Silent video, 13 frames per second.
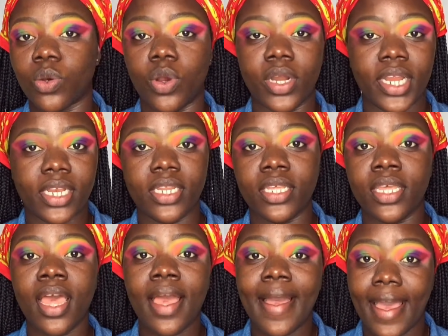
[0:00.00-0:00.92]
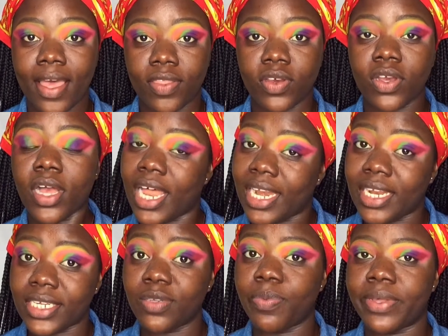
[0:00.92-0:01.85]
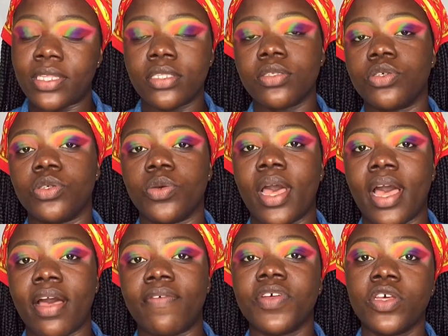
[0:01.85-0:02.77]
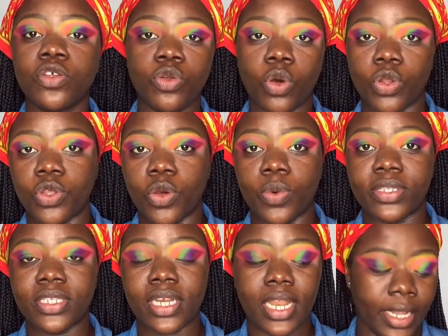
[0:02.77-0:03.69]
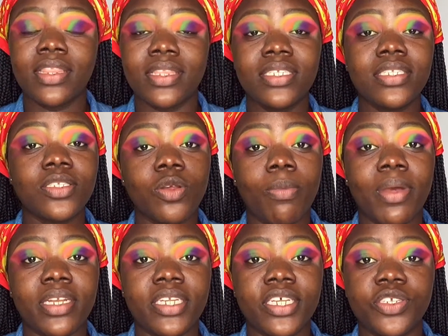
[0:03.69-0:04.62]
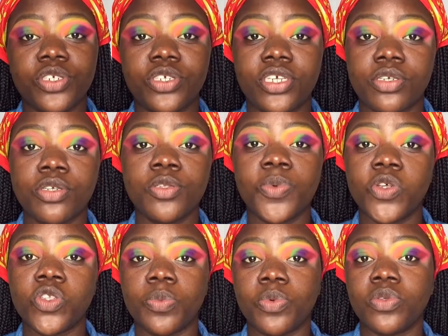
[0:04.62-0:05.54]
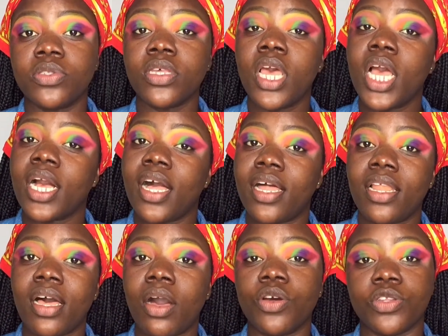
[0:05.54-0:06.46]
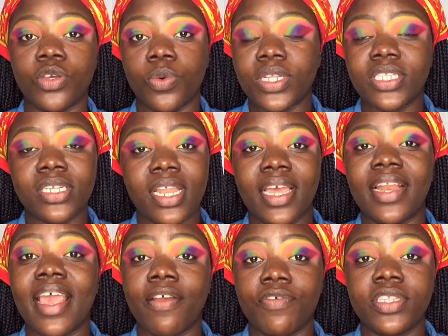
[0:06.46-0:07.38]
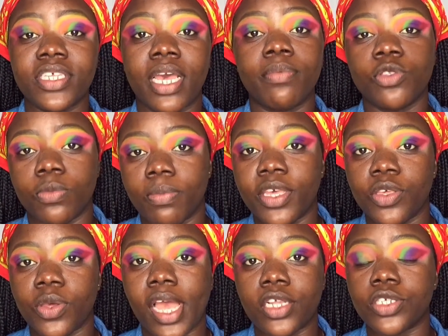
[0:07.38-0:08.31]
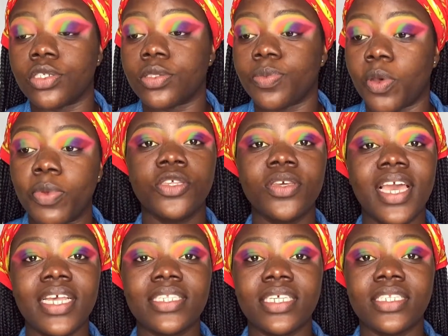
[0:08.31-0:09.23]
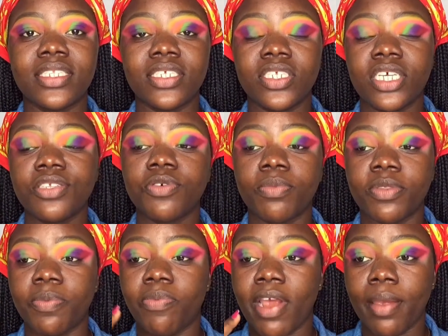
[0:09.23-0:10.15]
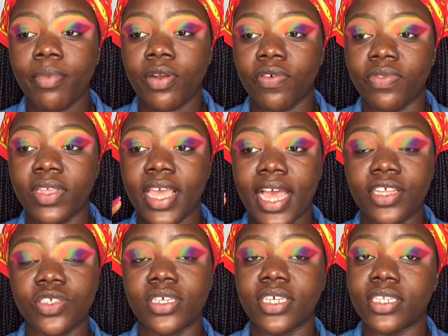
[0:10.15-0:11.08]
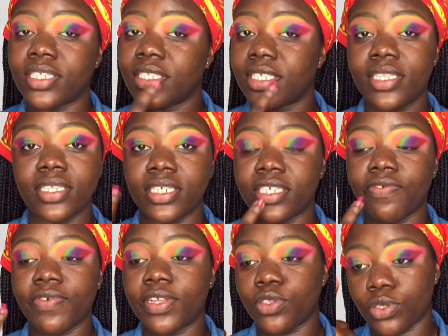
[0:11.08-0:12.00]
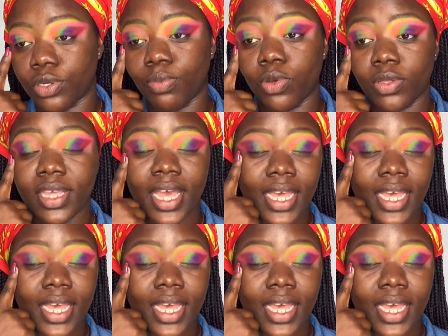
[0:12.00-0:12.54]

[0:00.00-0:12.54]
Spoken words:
or any other colored pencil you have on your waterline. This is not mandatory. You're not supposed to put color on your waterline every time to make your eyeshadows pop. You guys can see just from the priming of the eyes, you can see the difference on both